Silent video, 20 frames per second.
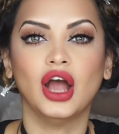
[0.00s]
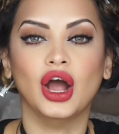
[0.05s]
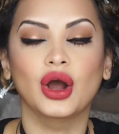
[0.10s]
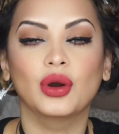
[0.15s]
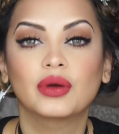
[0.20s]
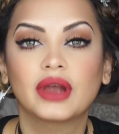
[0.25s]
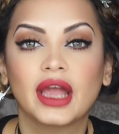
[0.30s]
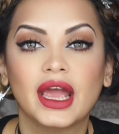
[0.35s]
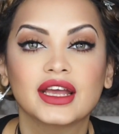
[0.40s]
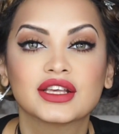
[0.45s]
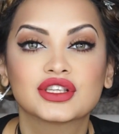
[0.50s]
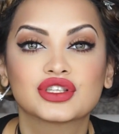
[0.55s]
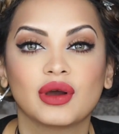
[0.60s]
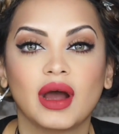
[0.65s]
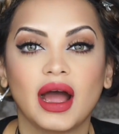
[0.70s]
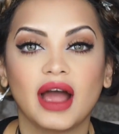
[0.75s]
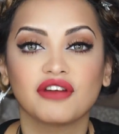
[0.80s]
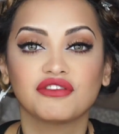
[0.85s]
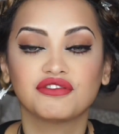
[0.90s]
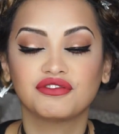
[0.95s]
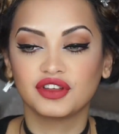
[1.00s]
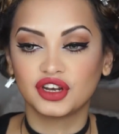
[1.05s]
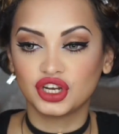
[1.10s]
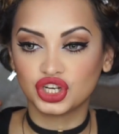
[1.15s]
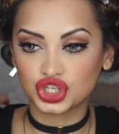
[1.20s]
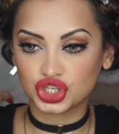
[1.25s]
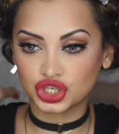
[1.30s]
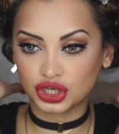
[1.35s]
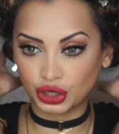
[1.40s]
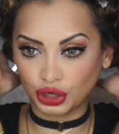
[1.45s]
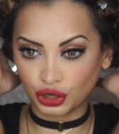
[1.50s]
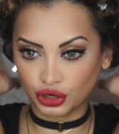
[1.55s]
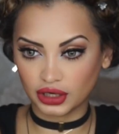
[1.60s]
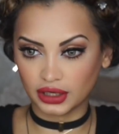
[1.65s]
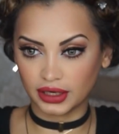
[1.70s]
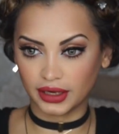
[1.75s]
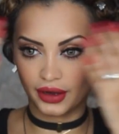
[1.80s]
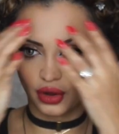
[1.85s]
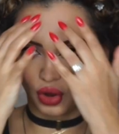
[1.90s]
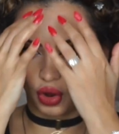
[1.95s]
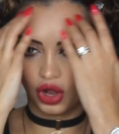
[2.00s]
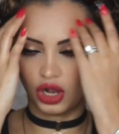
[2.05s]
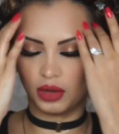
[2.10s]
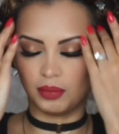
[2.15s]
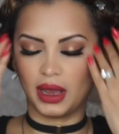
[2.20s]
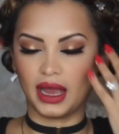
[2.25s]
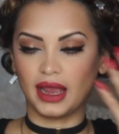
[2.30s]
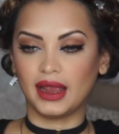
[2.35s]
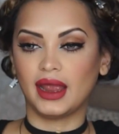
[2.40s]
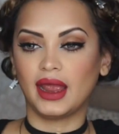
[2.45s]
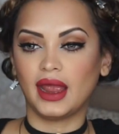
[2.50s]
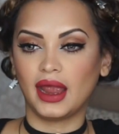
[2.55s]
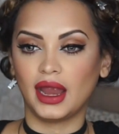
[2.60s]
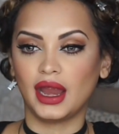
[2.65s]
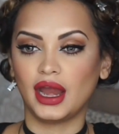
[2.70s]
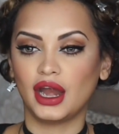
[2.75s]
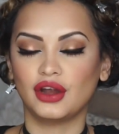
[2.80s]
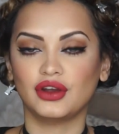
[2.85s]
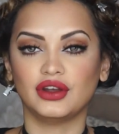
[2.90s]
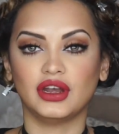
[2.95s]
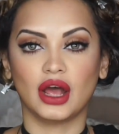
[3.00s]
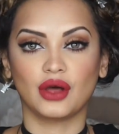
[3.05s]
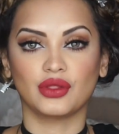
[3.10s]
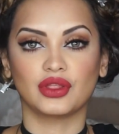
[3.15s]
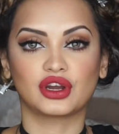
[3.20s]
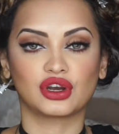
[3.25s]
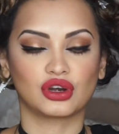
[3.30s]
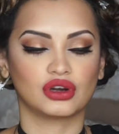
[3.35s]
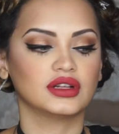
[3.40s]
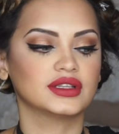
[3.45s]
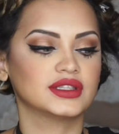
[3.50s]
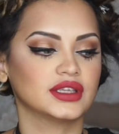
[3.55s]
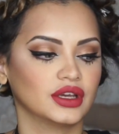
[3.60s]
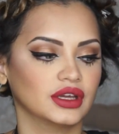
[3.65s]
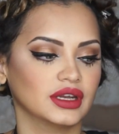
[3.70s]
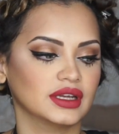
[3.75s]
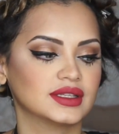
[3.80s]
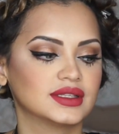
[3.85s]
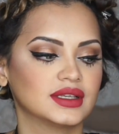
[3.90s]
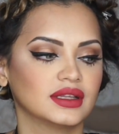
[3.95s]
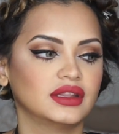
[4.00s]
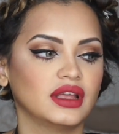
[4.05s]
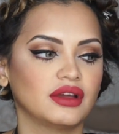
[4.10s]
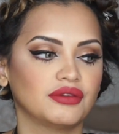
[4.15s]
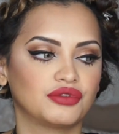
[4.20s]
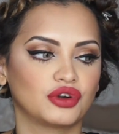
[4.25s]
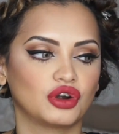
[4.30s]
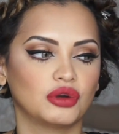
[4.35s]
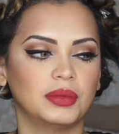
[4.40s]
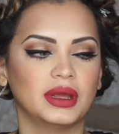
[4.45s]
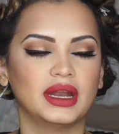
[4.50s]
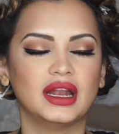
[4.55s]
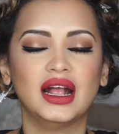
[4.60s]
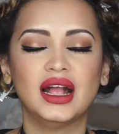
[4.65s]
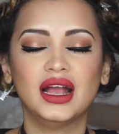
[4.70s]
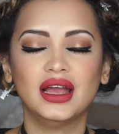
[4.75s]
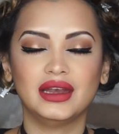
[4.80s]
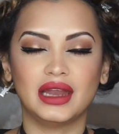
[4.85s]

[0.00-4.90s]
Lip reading: Okay, so I have finished curling all my hair. Now the curls are gonna sit there for a bit.